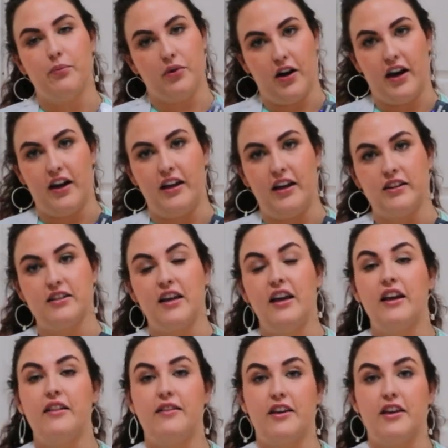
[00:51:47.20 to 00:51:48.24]
product
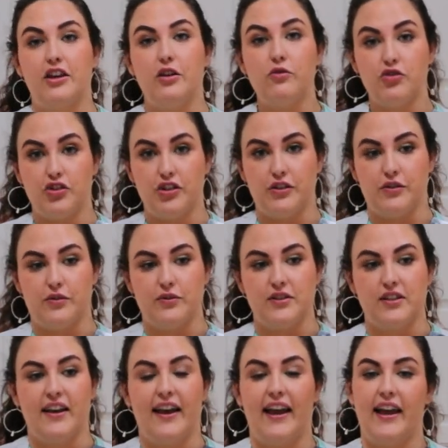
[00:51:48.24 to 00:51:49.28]
that you
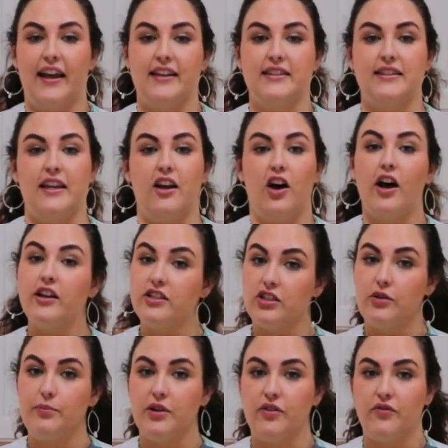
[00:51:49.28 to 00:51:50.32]
choose, as they
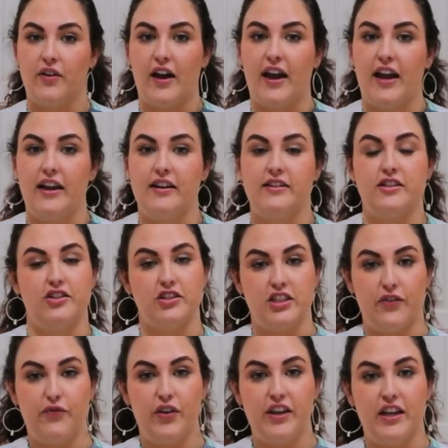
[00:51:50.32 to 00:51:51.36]
also provide
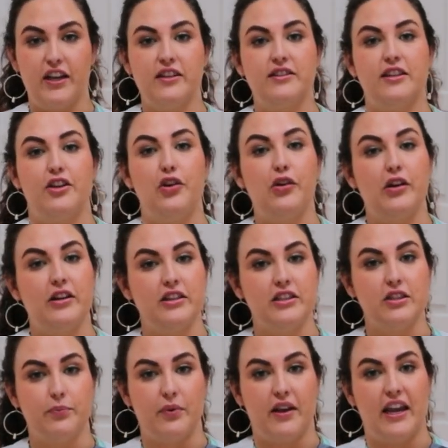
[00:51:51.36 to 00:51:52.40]
certificates that you can
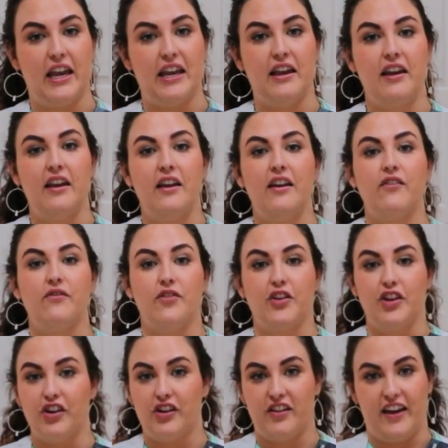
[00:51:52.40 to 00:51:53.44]
display for
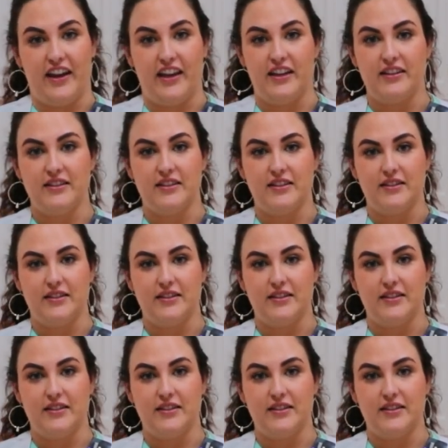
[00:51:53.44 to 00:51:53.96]
your client.